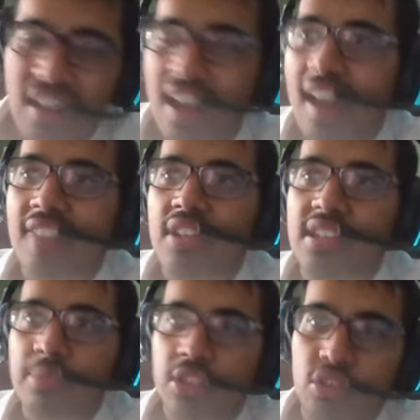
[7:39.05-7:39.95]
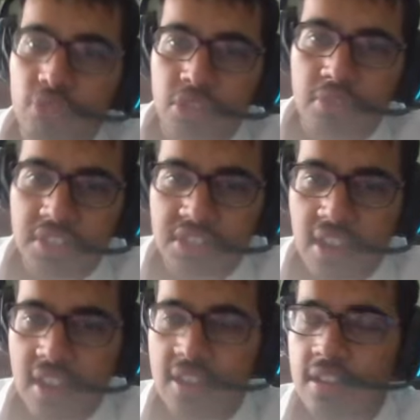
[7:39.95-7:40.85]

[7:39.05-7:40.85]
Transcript: I-, I think it's a bit too soon to say,